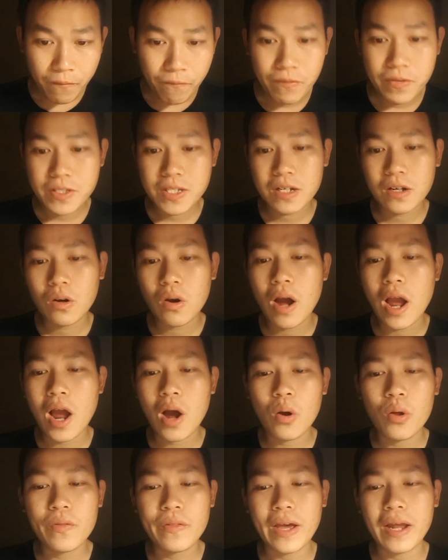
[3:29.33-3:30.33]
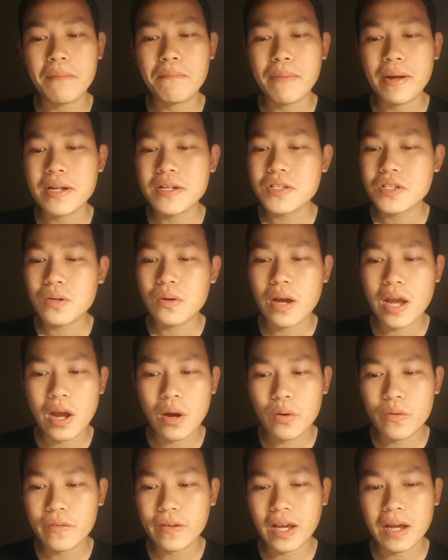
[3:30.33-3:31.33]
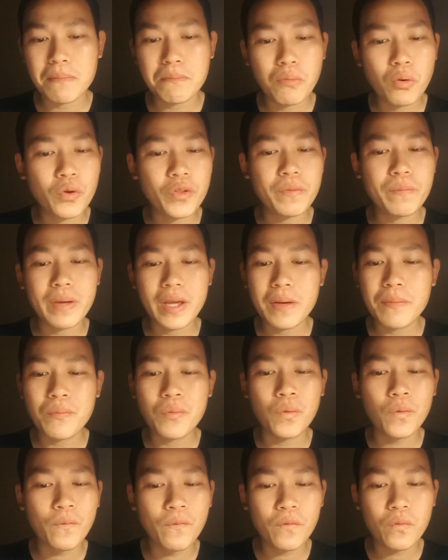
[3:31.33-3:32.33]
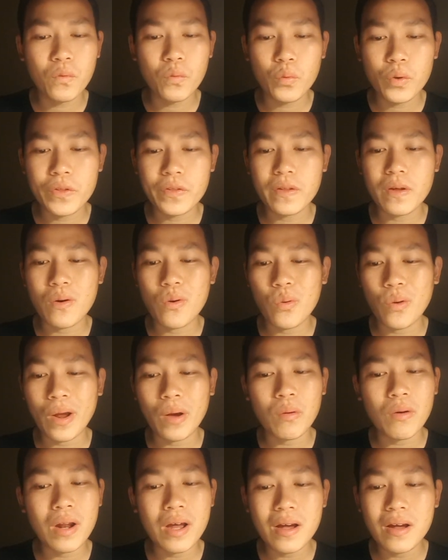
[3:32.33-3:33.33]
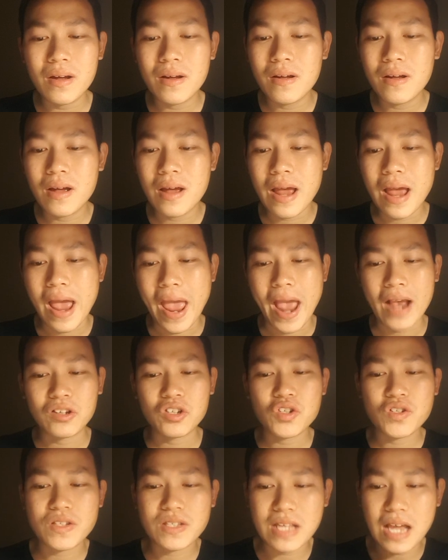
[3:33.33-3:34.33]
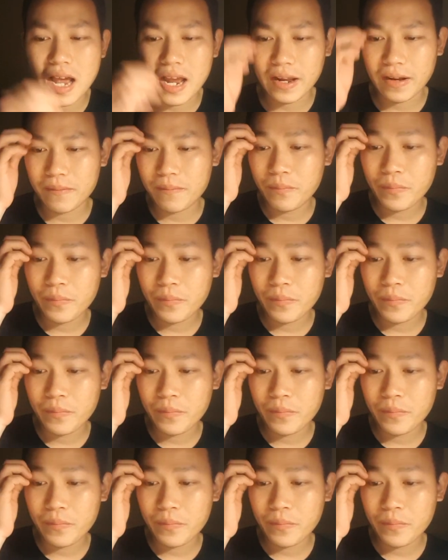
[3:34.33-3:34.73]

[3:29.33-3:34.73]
Physical health and mental health can both be improved with regular exercise.